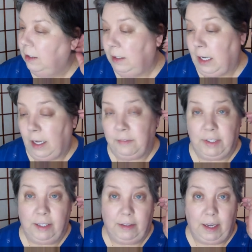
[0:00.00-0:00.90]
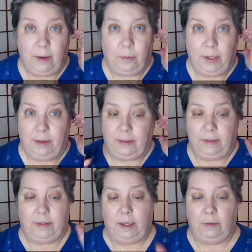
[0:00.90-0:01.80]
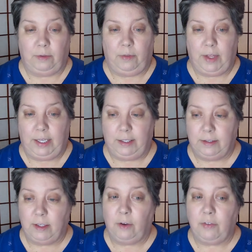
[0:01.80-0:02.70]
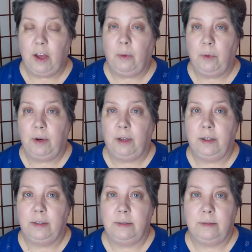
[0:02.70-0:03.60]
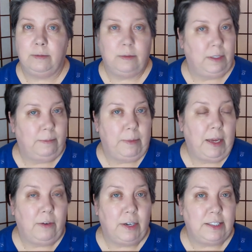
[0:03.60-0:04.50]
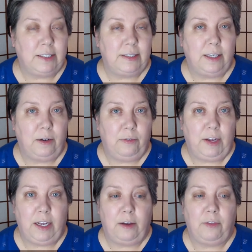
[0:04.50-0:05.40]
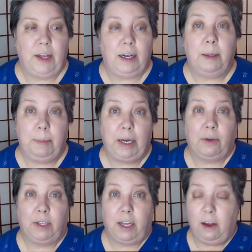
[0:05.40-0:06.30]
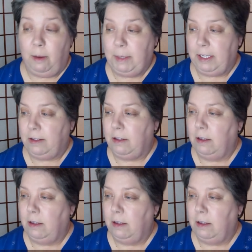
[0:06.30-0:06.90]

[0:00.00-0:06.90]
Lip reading: Now, I've done that with several things. So if y'all would be interested in seeing a video of that, let me know in the comments.